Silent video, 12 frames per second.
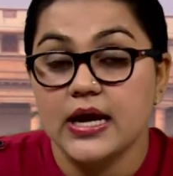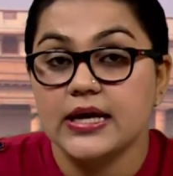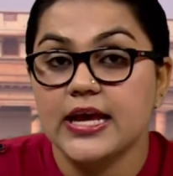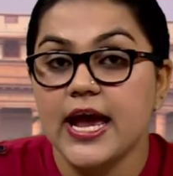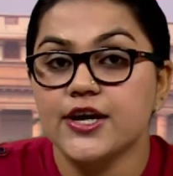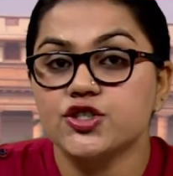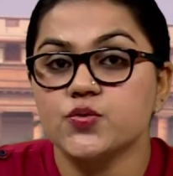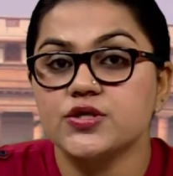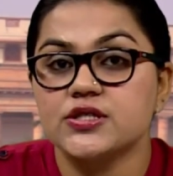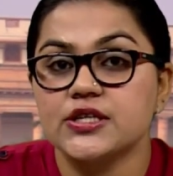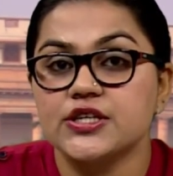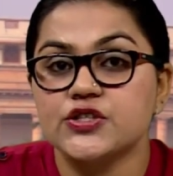Cash
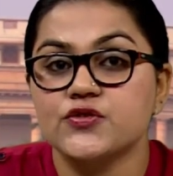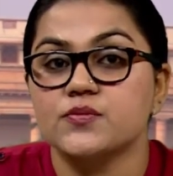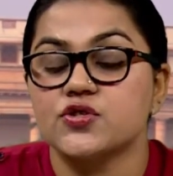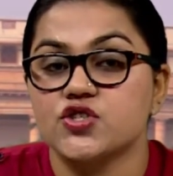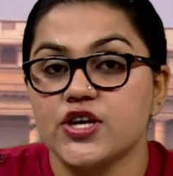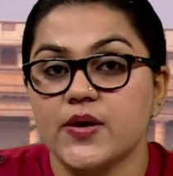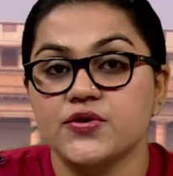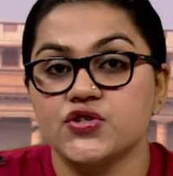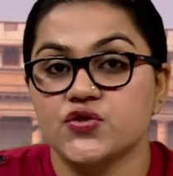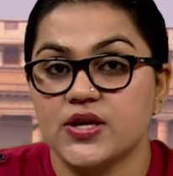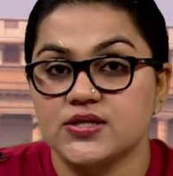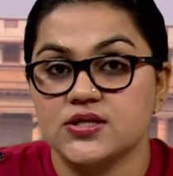was seized from the
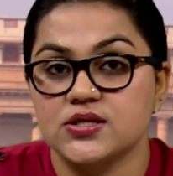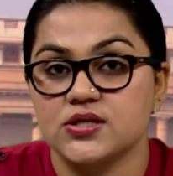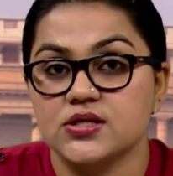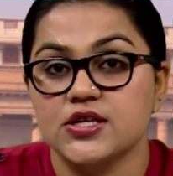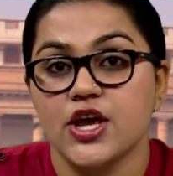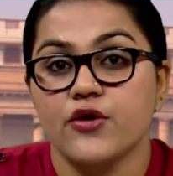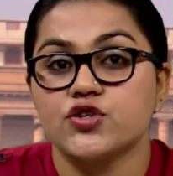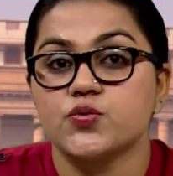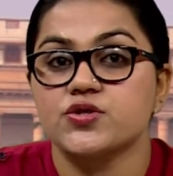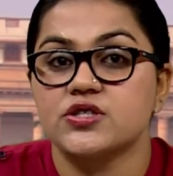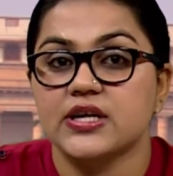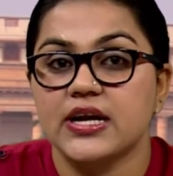chairman's residence, which
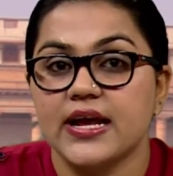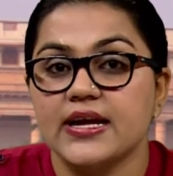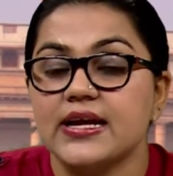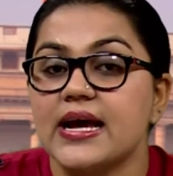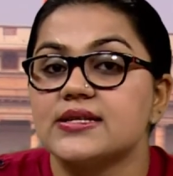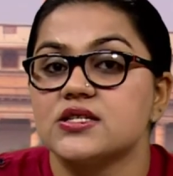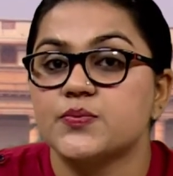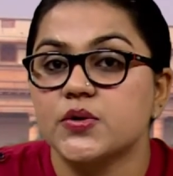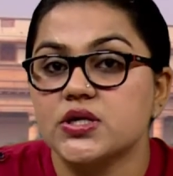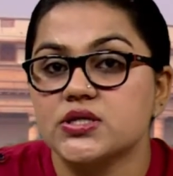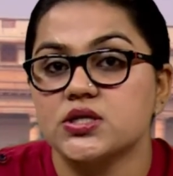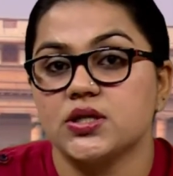was declared as his
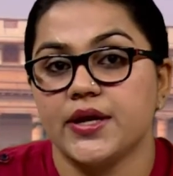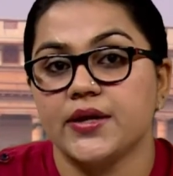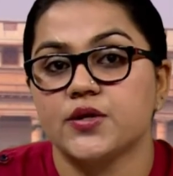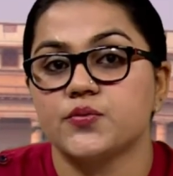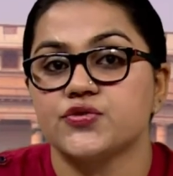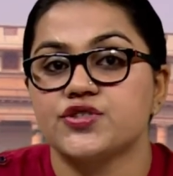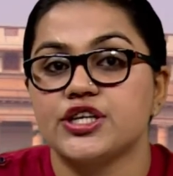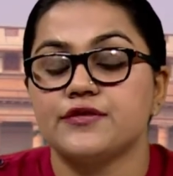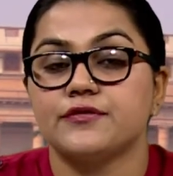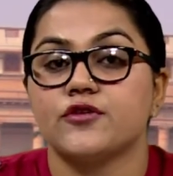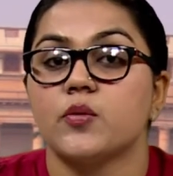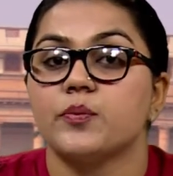personal income received
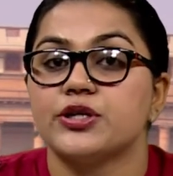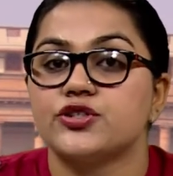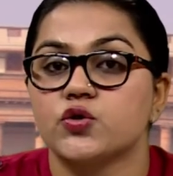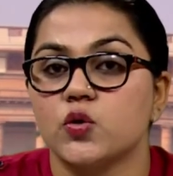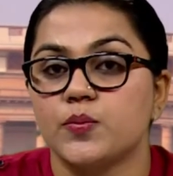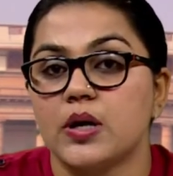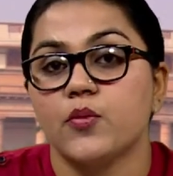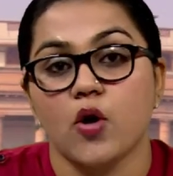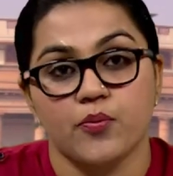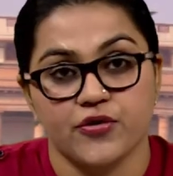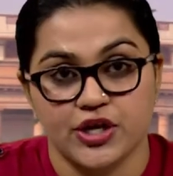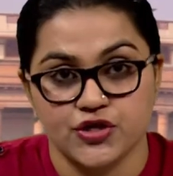from petrol pump
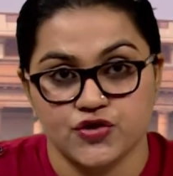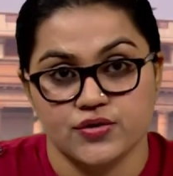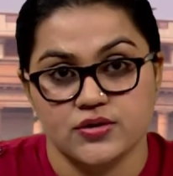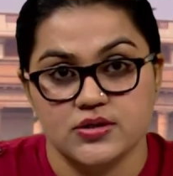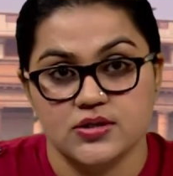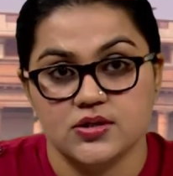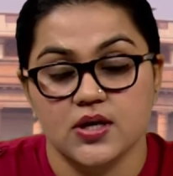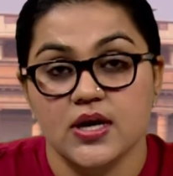operations.